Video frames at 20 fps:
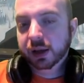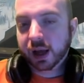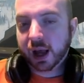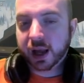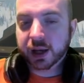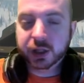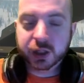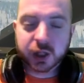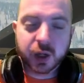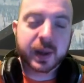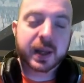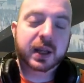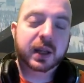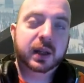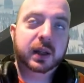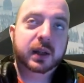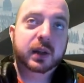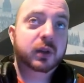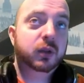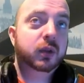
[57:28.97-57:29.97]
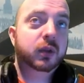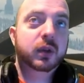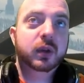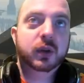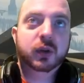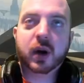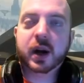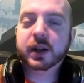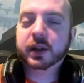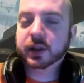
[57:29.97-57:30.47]
and doing
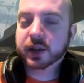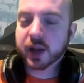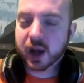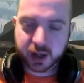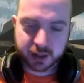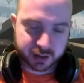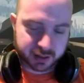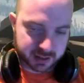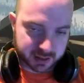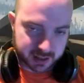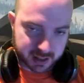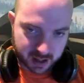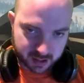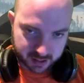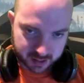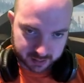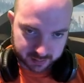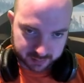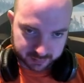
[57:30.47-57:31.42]
great tasks together.